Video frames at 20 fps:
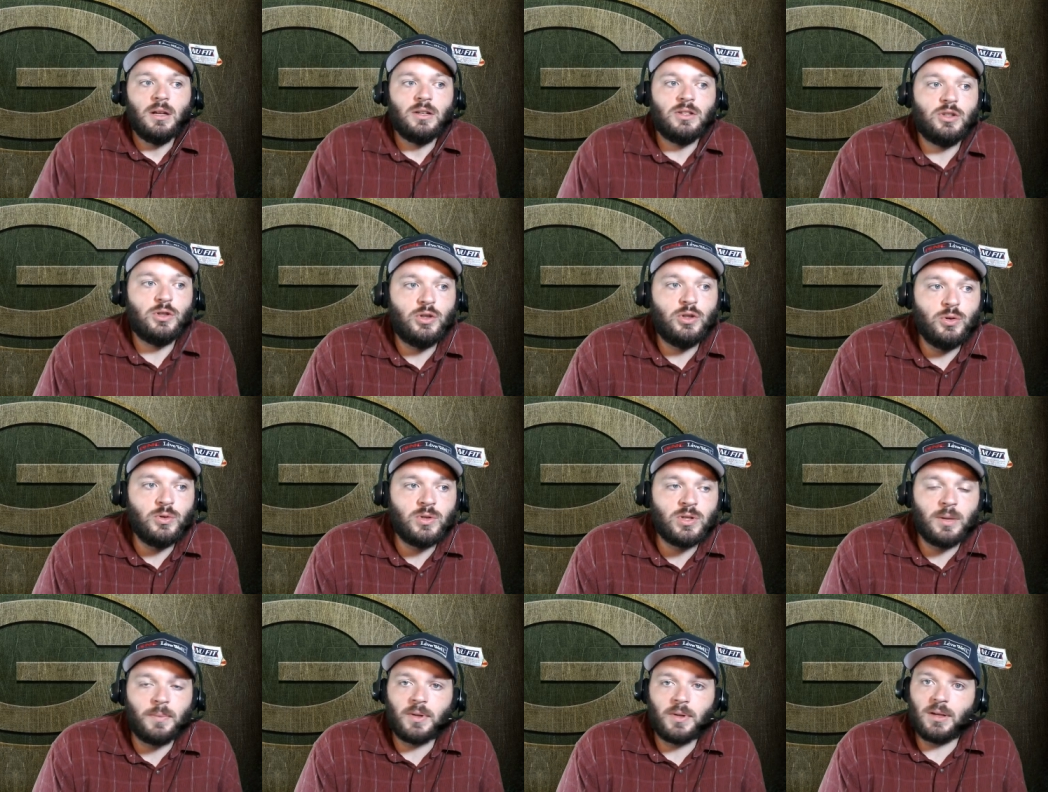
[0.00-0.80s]
to do
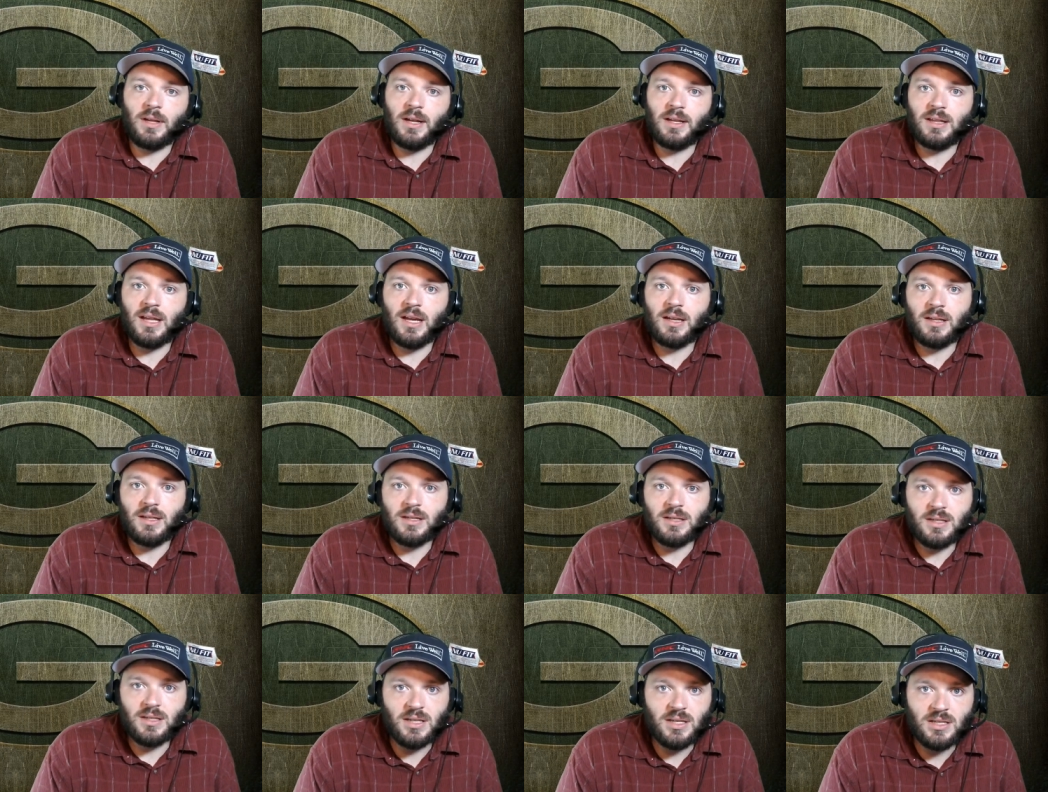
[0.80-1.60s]
something like that
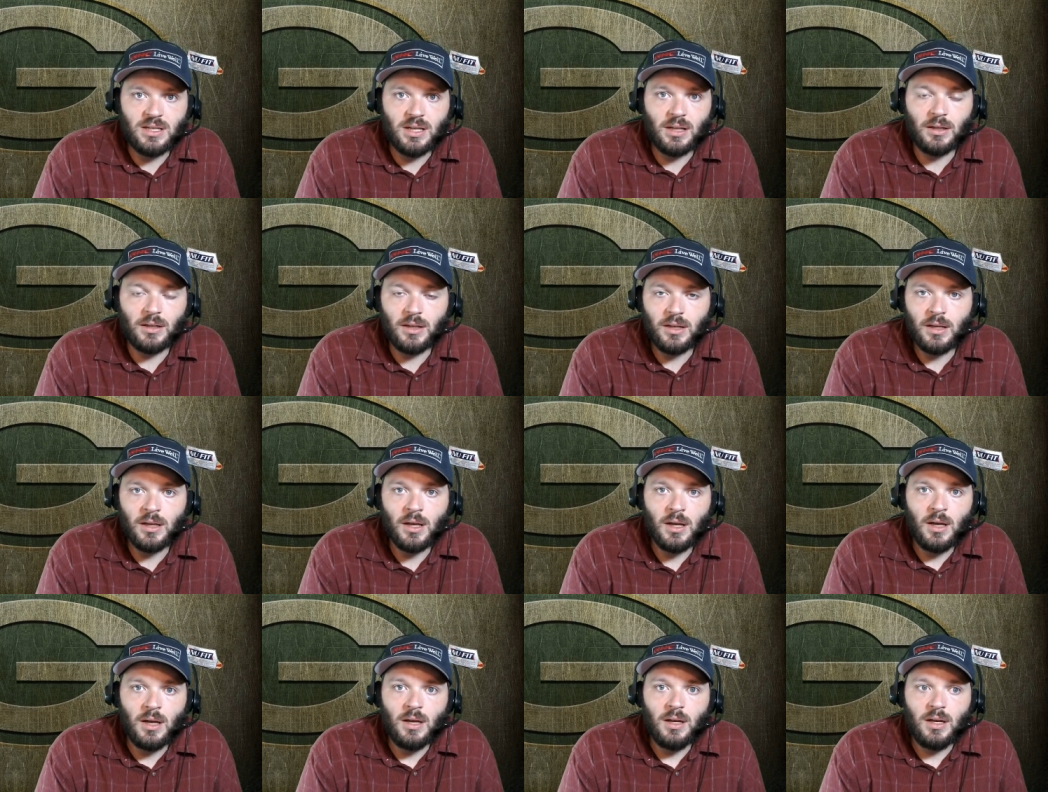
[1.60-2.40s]
consistently
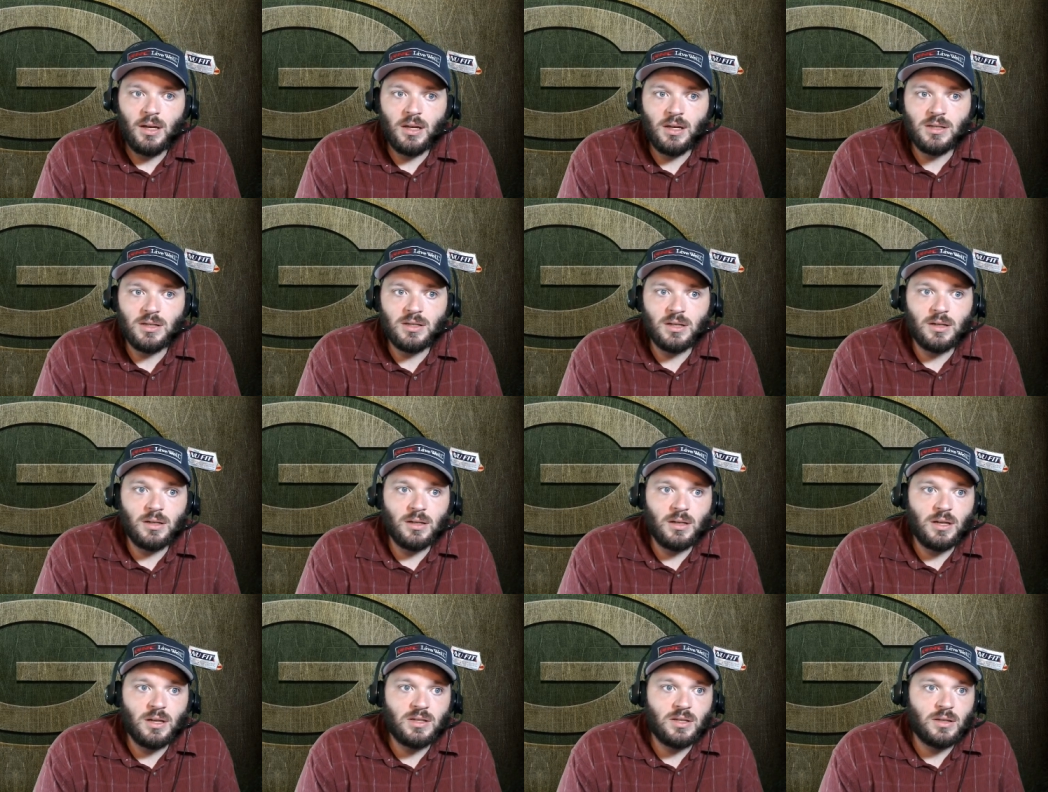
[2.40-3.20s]
is
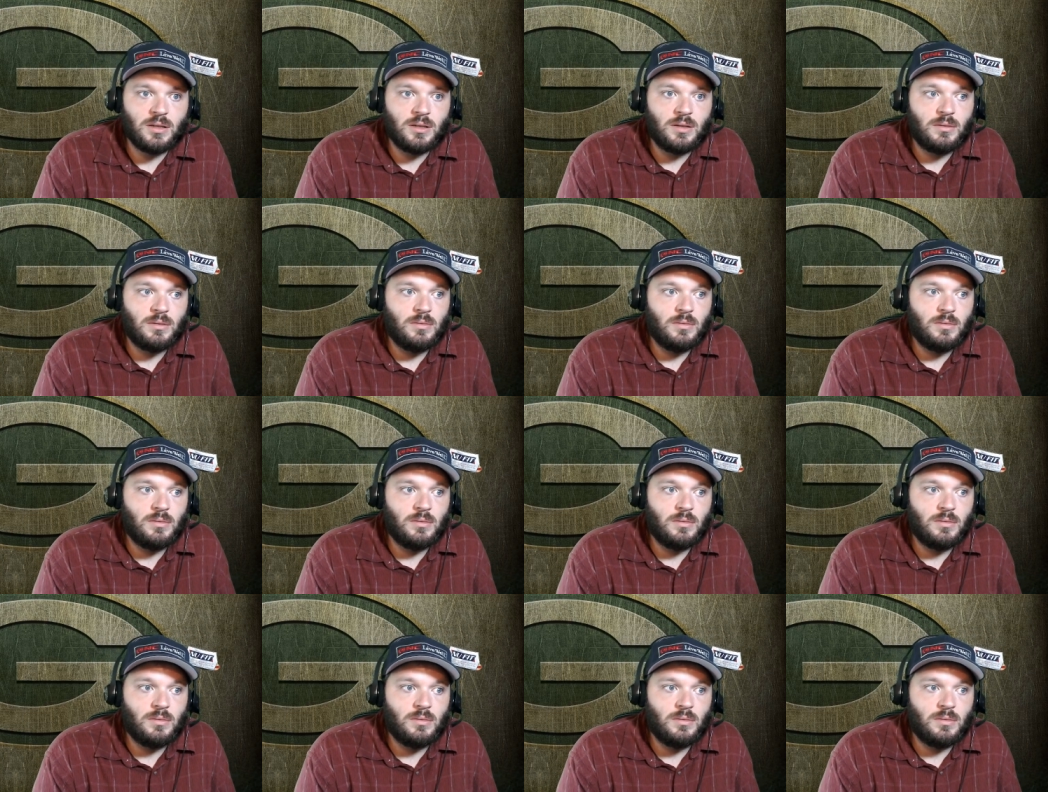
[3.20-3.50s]
a is a